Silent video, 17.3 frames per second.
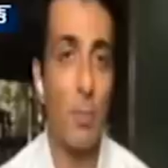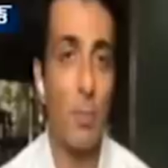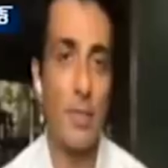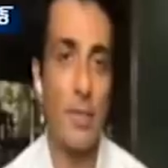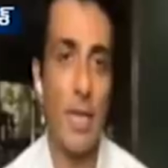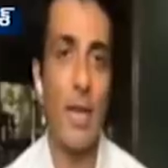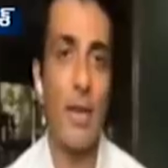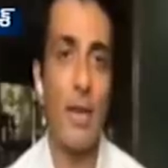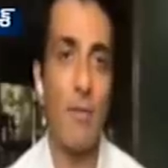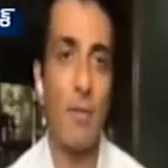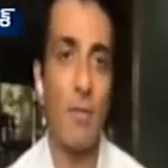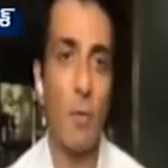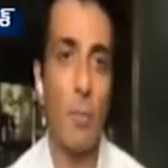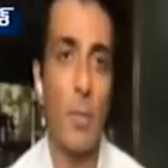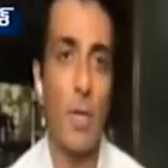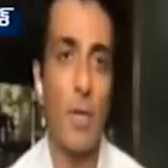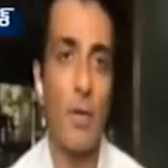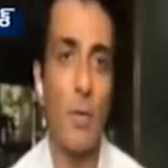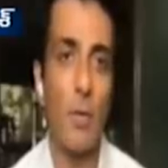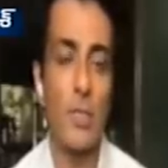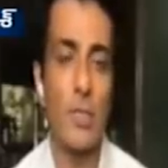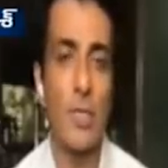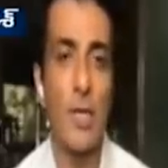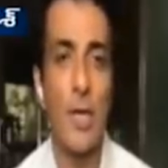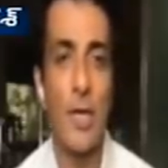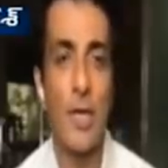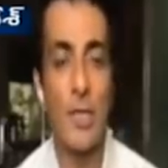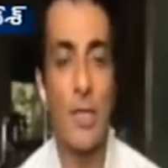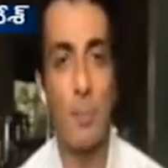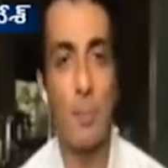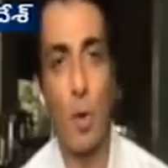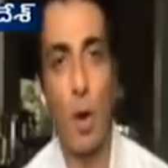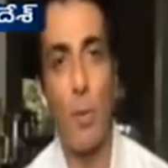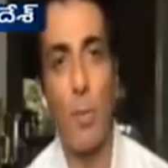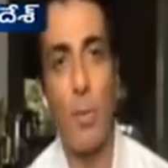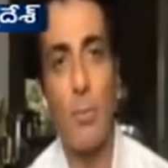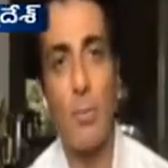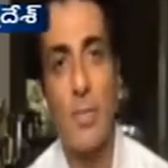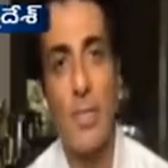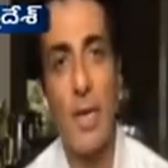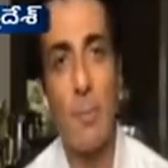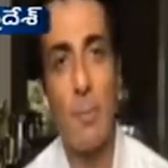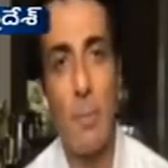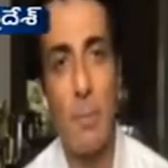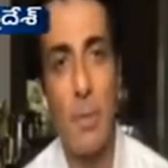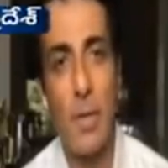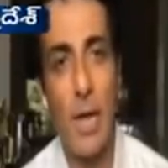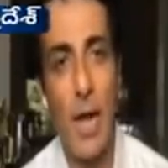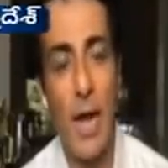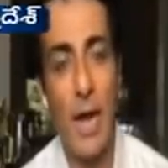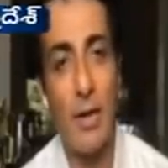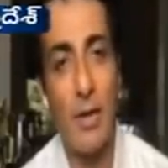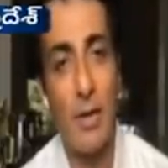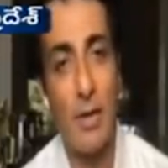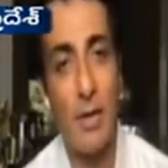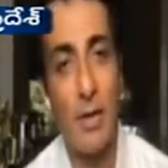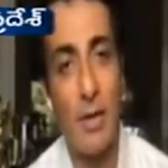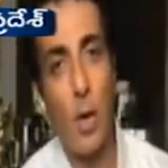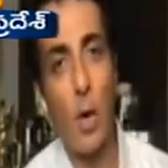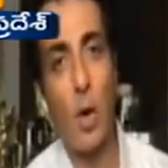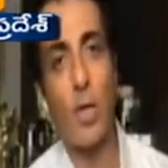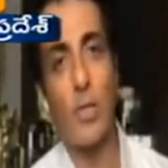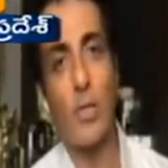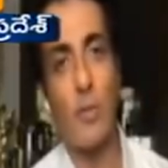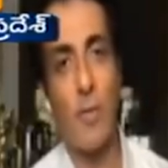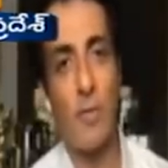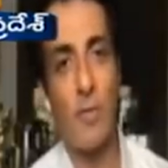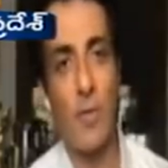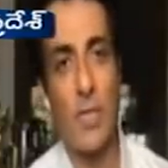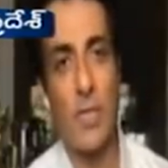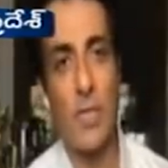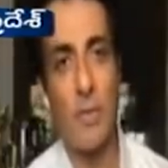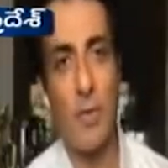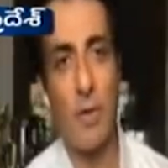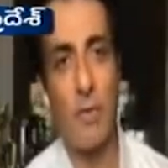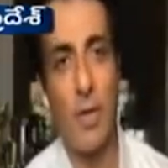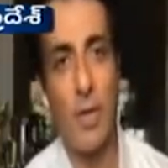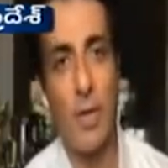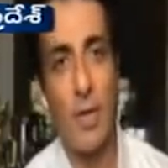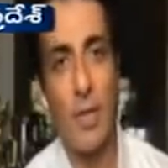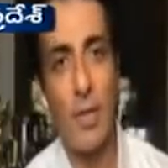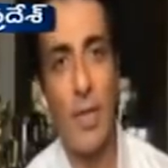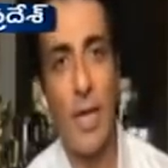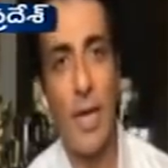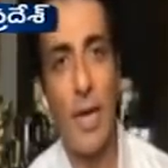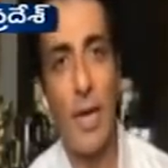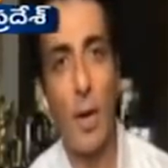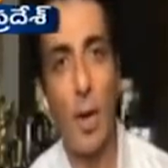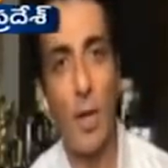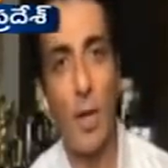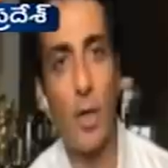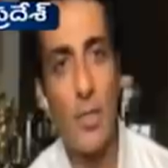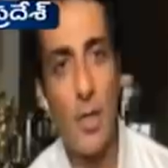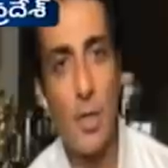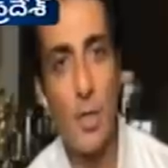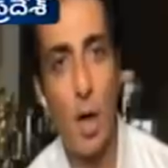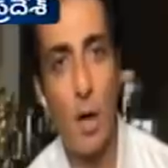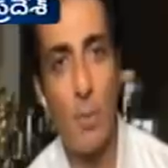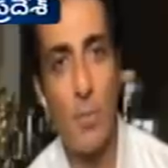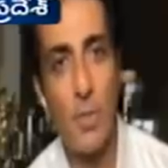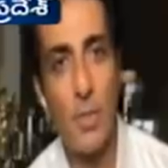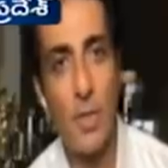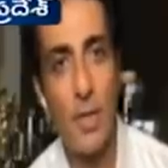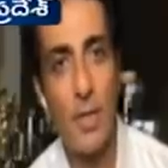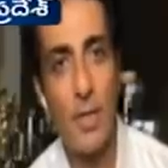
The second wave for me was the problems that people had because of the first wave. They had lost their jobs.